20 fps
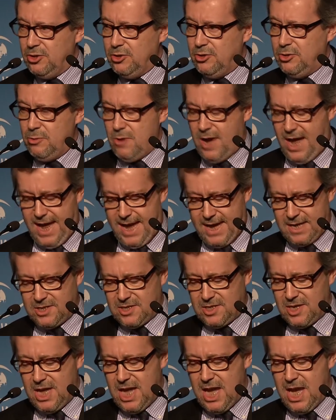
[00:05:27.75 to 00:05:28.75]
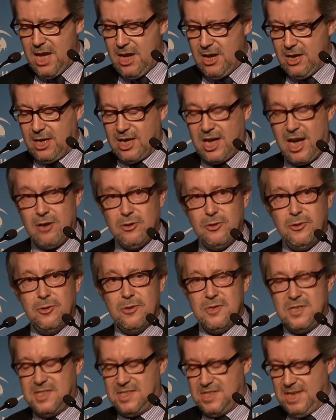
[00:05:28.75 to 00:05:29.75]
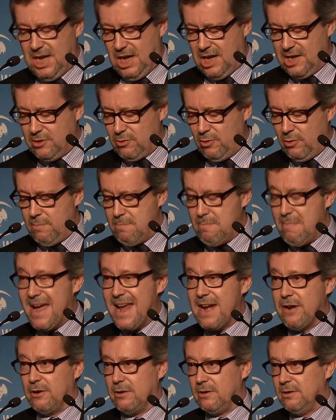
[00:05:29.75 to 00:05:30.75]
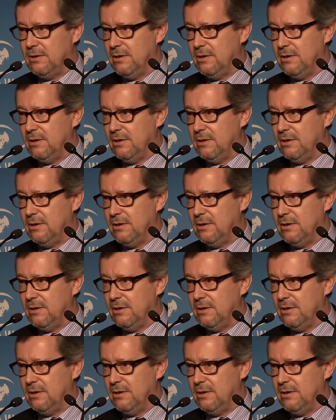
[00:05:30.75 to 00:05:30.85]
to act in a counter-cyclical manner,